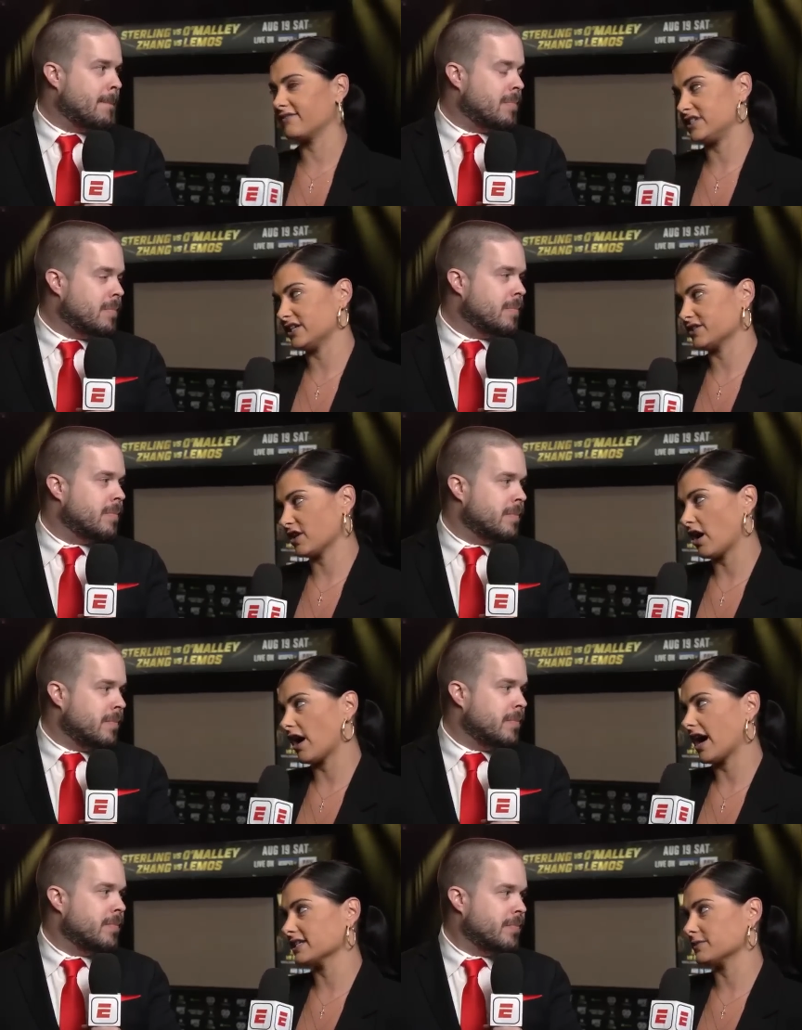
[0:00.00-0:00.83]
Speaker 1: have tears in
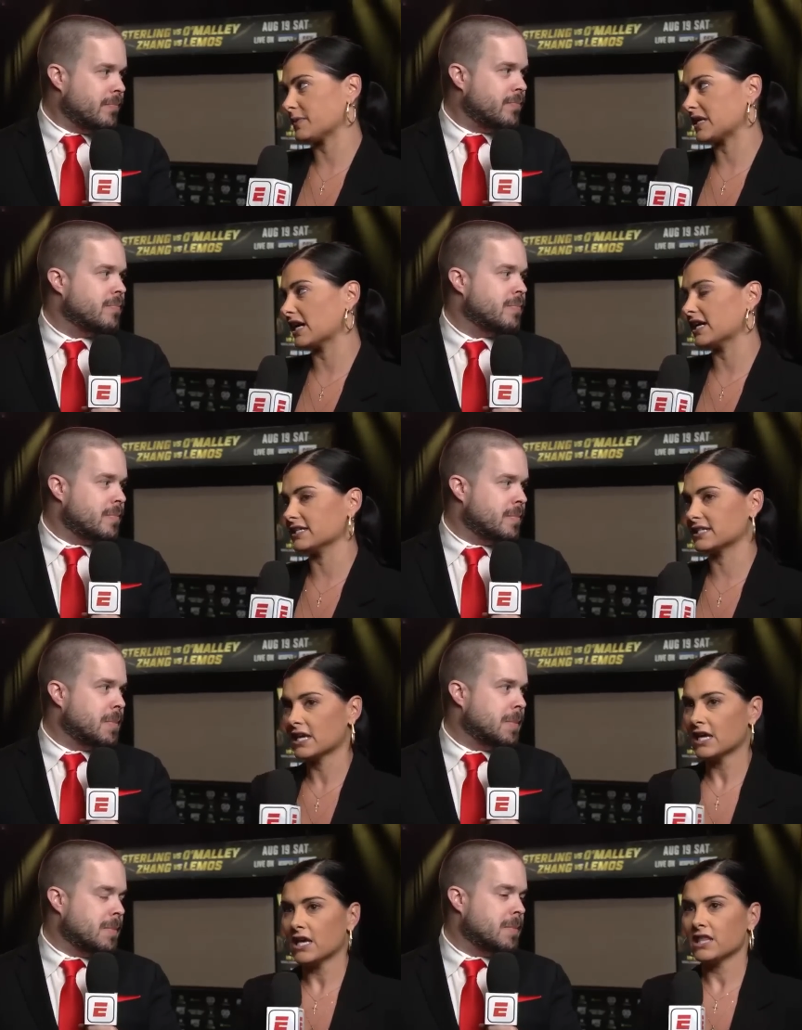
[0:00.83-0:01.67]
our eyes
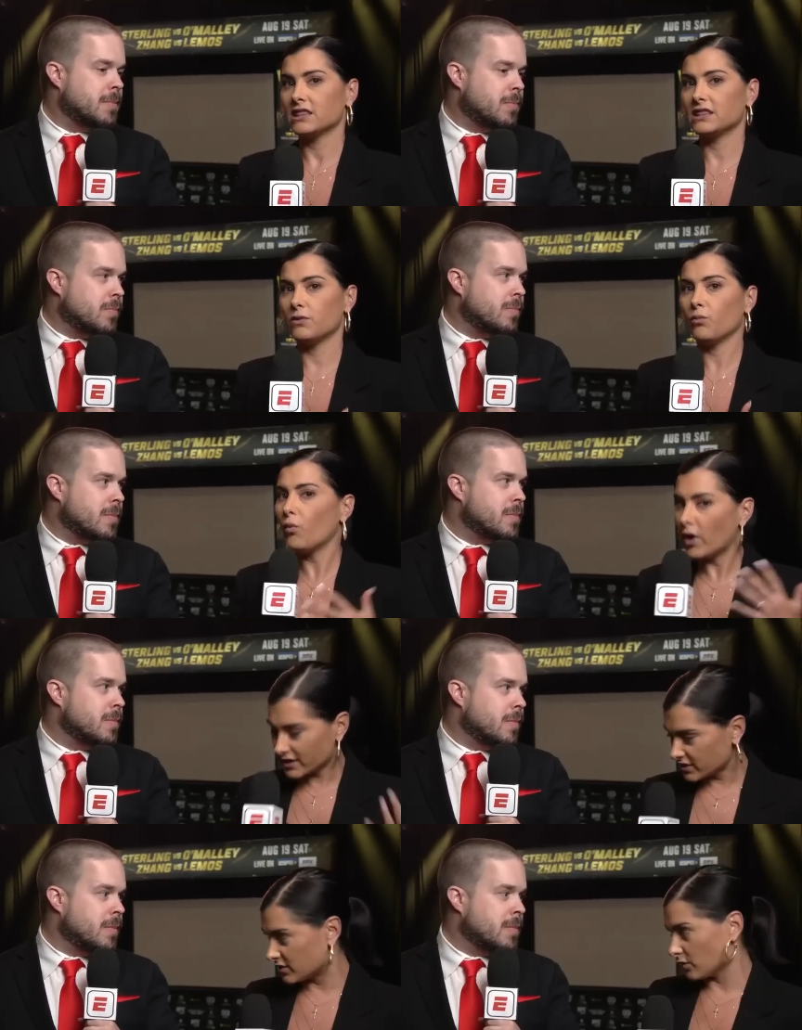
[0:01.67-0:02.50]
because
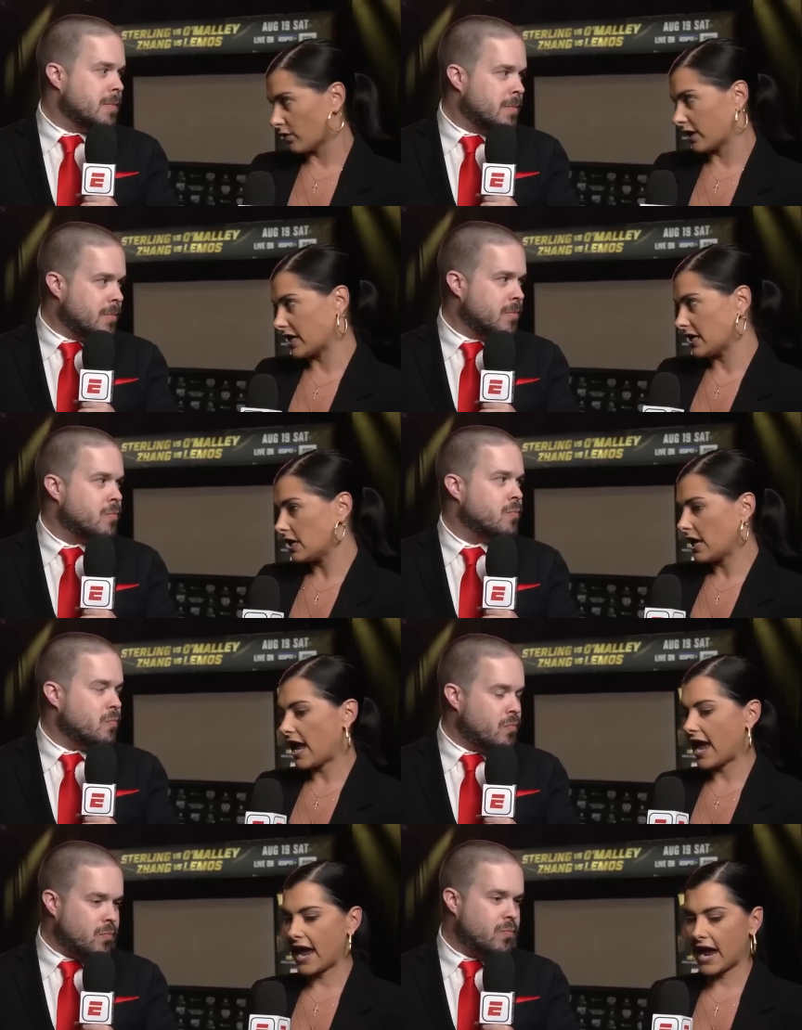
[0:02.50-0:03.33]
what a story.
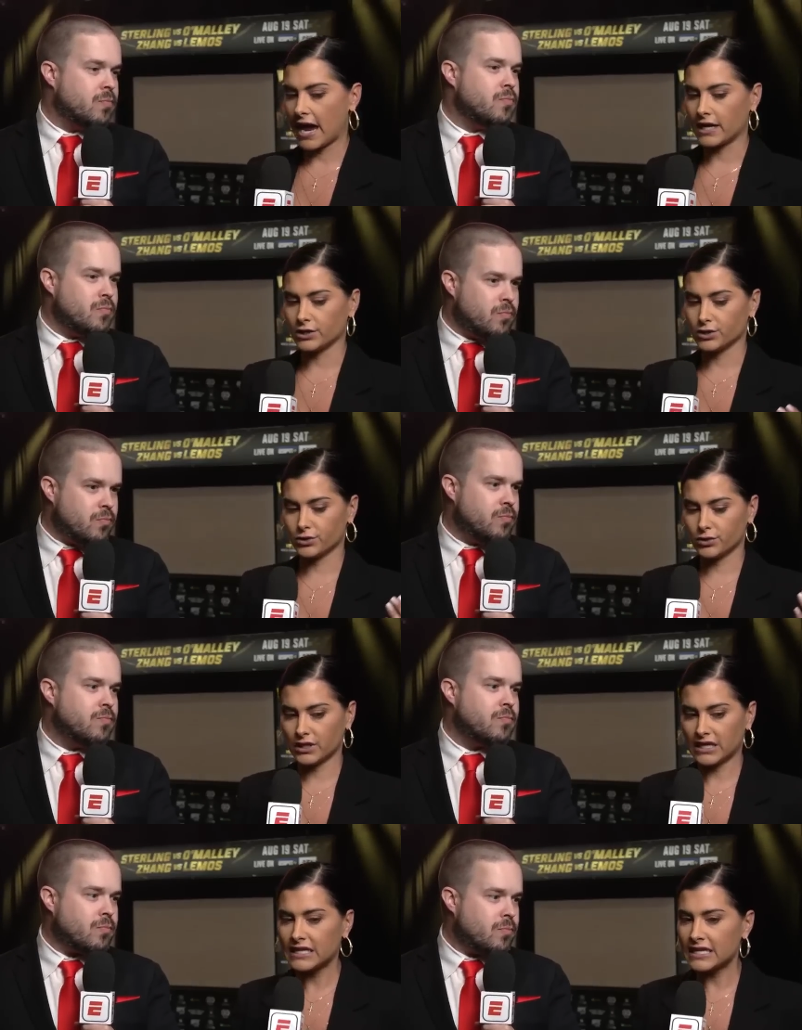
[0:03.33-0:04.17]
And
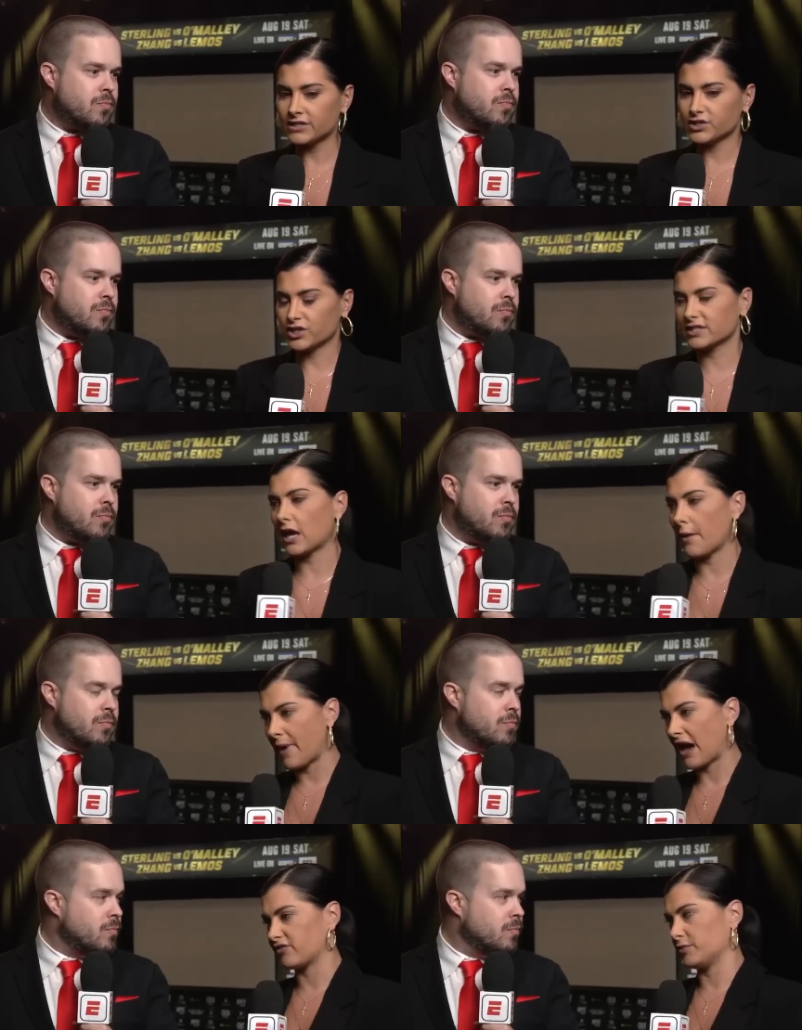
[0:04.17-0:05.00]
he didn't just
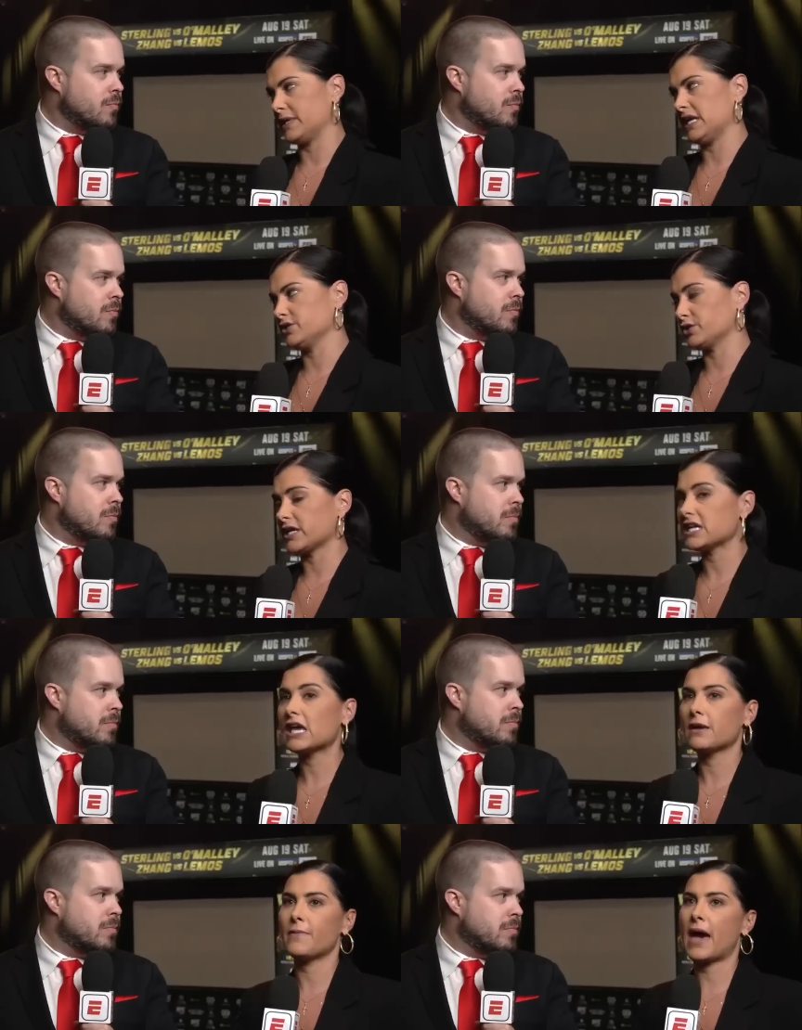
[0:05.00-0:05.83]
come back from an injury.
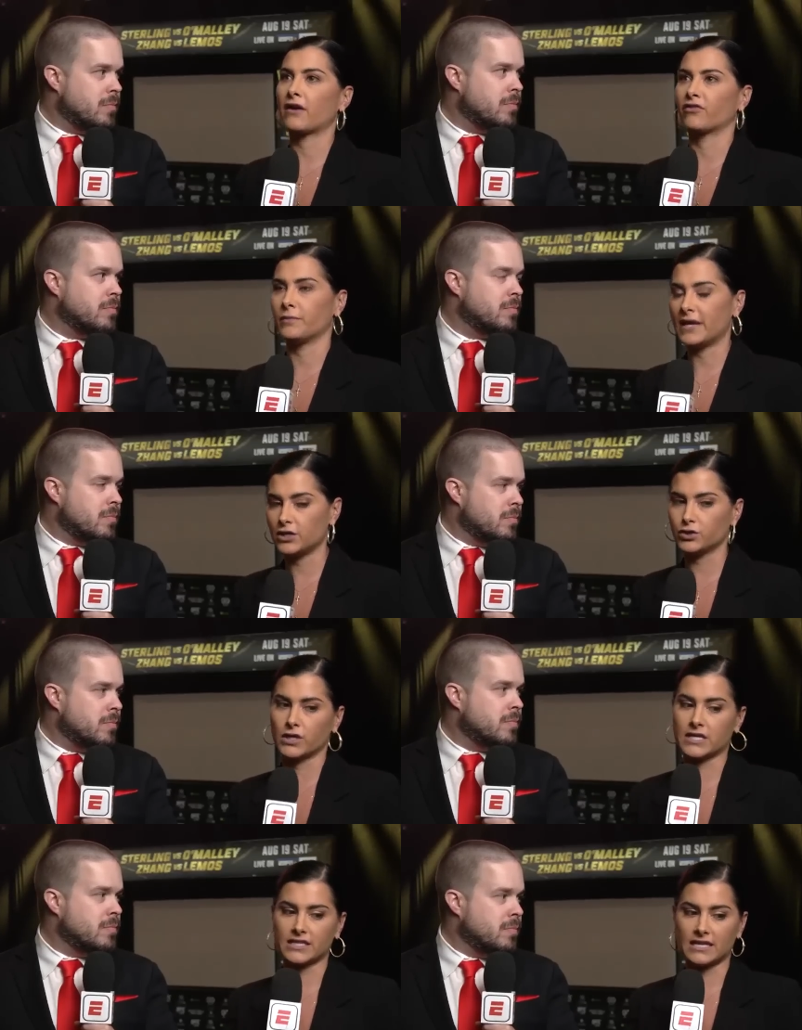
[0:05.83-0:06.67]
He came back from
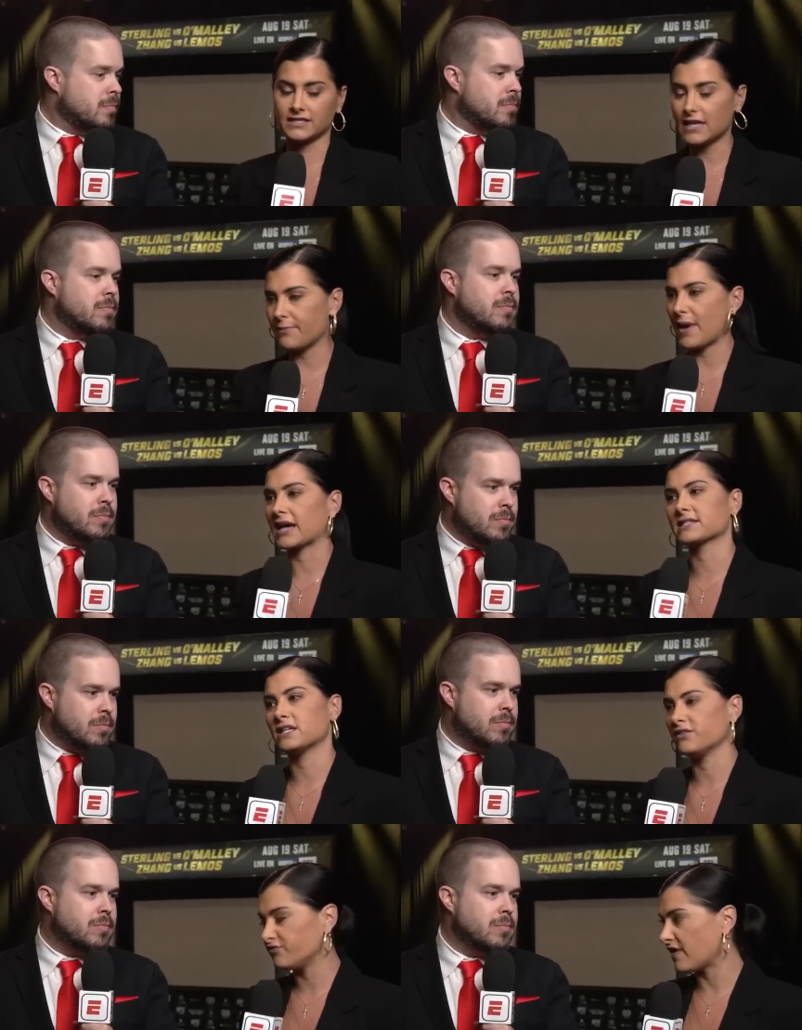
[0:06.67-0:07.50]
injuries and
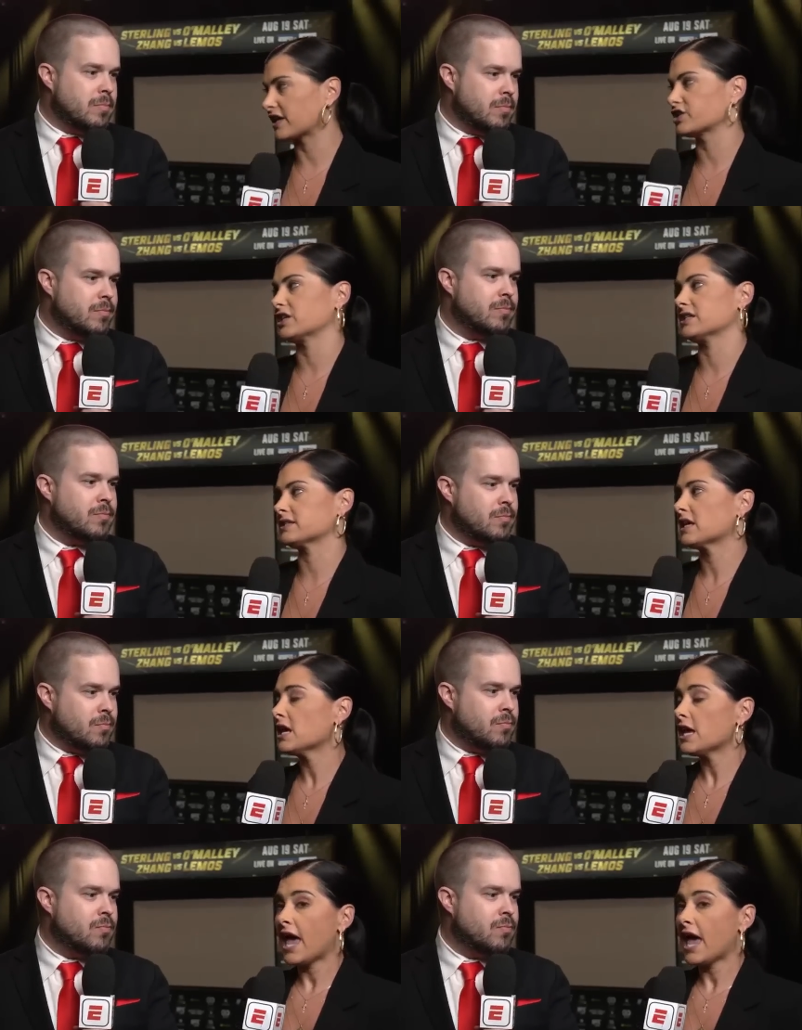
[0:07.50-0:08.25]
setbacks and infections.